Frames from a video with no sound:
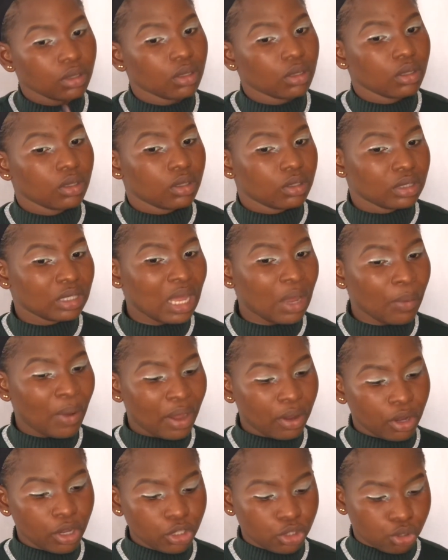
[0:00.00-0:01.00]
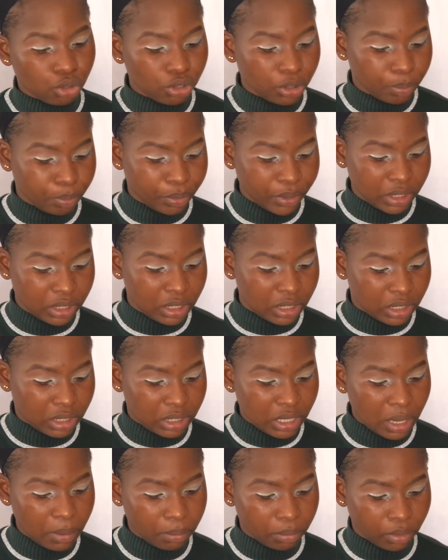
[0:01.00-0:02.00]
Now we are going to repeat the
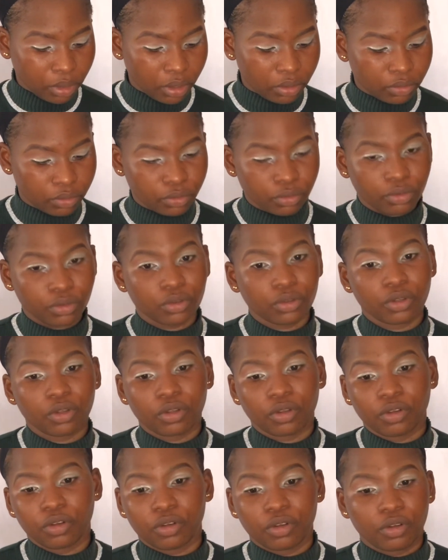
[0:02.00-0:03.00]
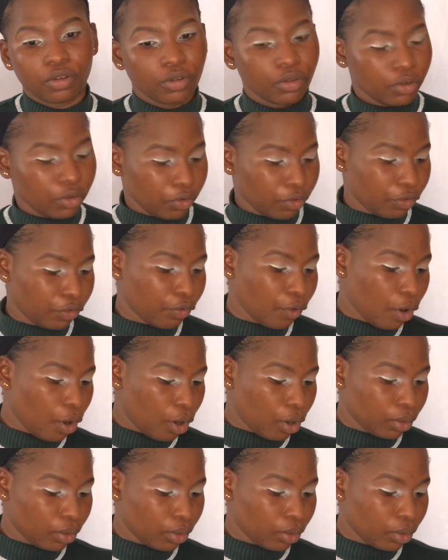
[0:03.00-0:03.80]
same thing for